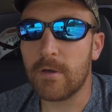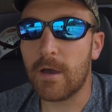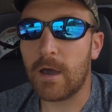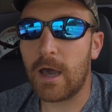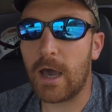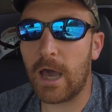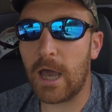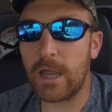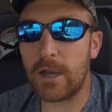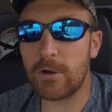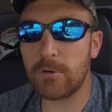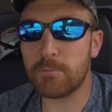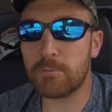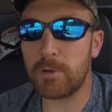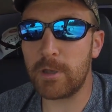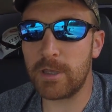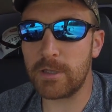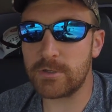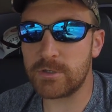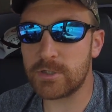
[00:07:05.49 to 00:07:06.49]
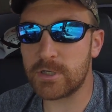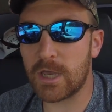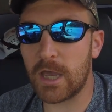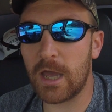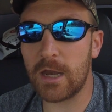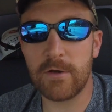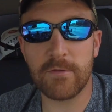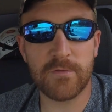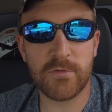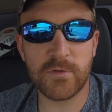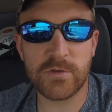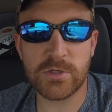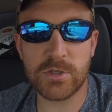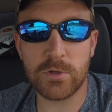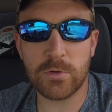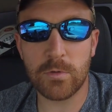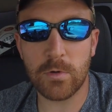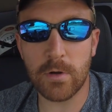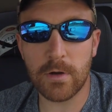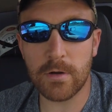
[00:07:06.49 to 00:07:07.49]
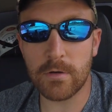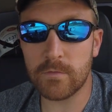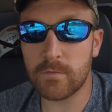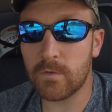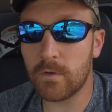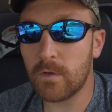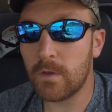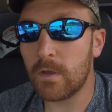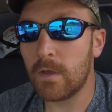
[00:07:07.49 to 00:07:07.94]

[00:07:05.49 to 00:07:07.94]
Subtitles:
higher pitch kind of snort.